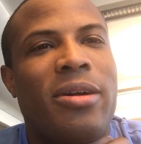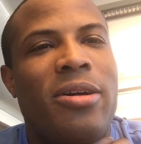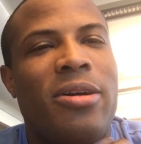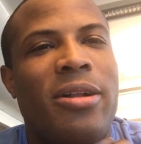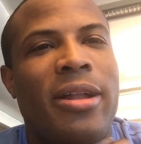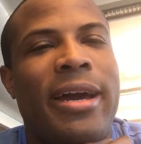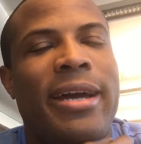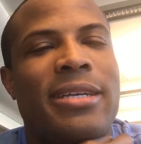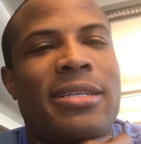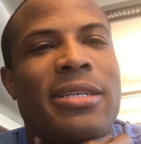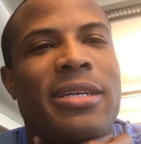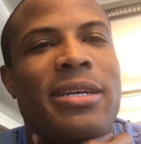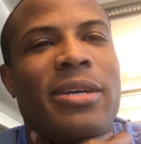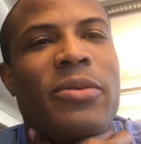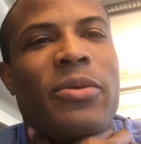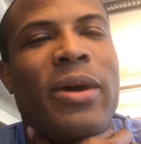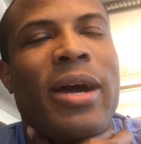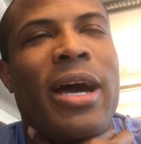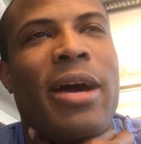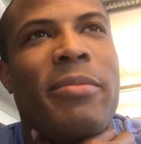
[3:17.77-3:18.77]
all asking
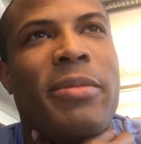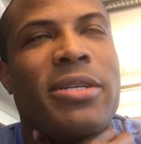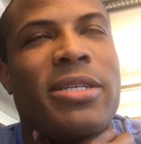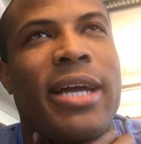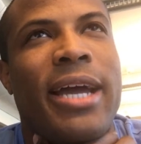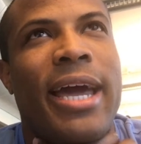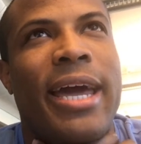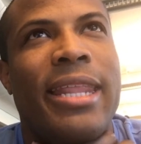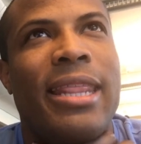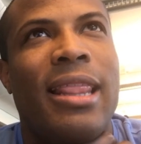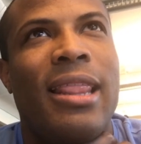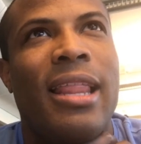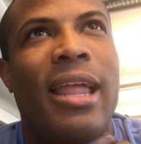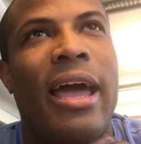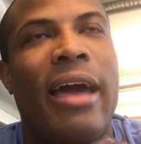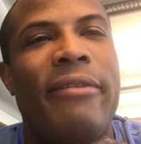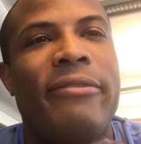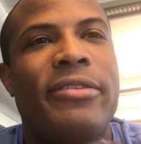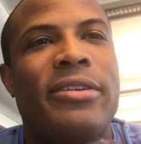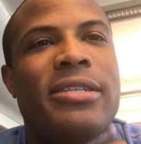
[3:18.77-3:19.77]
how much I had
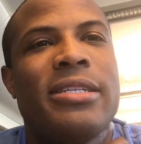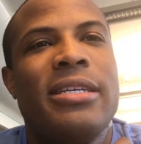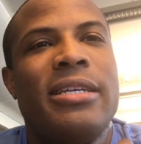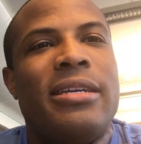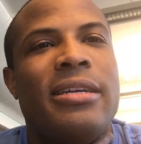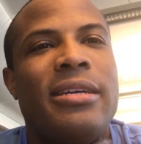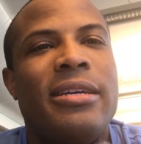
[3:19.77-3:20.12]
left.